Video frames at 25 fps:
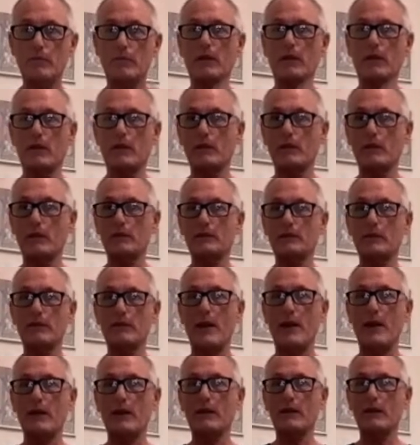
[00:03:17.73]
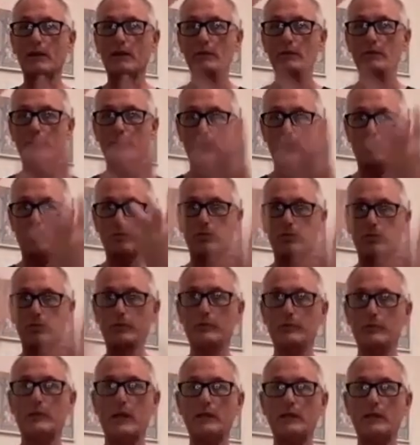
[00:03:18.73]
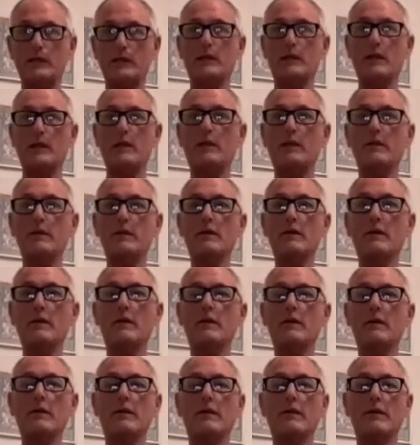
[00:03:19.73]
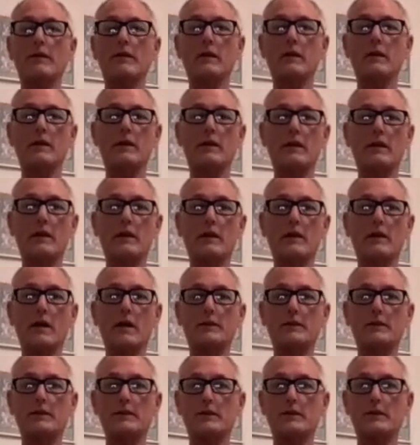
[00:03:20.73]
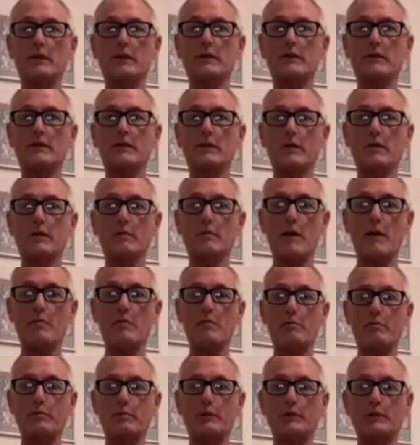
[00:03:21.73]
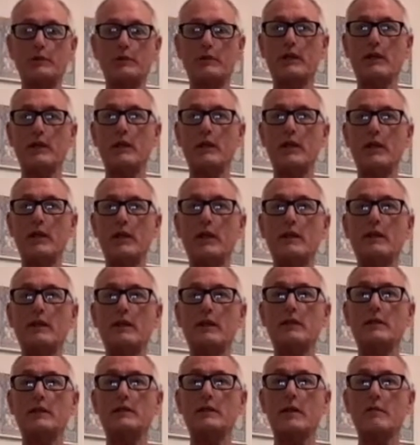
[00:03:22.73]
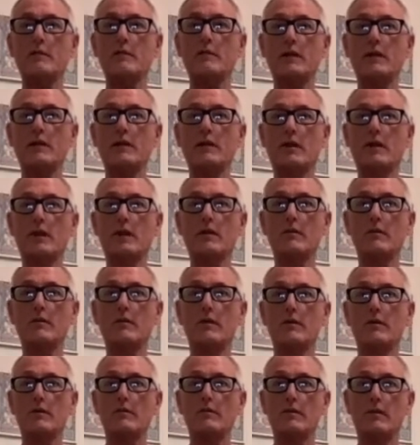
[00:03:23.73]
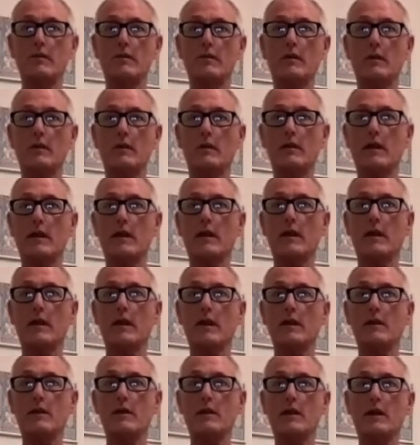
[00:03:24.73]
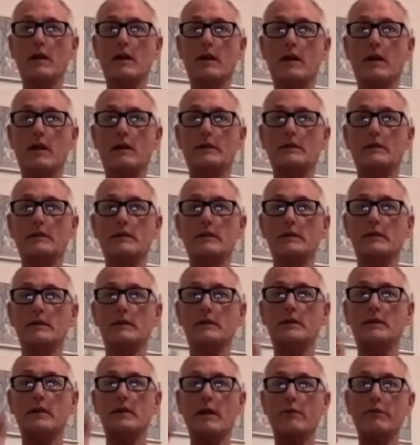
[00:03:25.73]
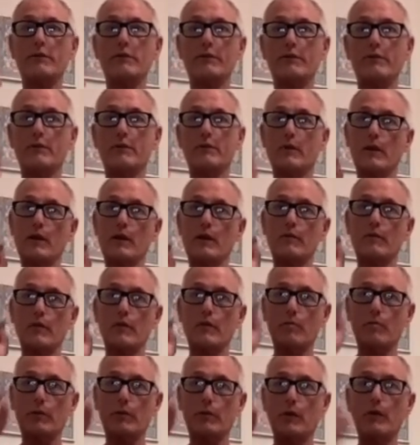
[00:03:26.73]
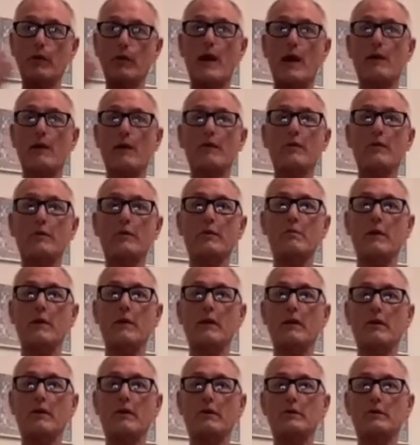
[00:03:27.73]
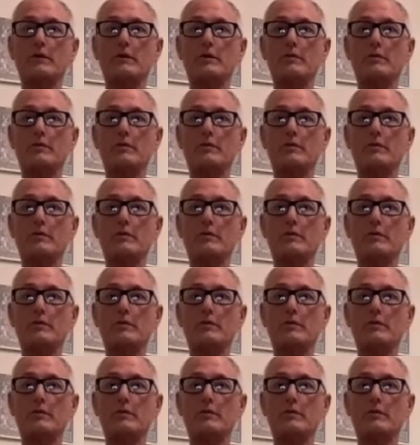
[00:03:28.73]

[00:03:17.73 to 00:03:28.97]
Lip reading: There was a vacuum, so it sucks in the oxygen. So by pushing in the stomach, then I blow out through my nose.